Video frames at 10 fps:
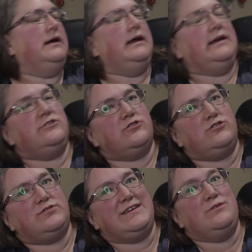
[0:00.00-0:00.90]

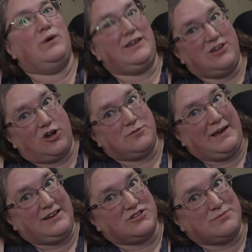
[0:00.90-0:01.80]
introducing what Yarn
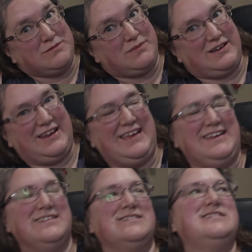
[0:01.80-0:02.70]
Management Monday
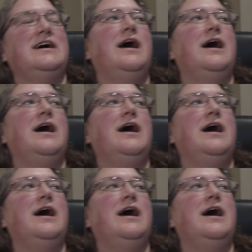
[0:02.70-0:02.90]
is.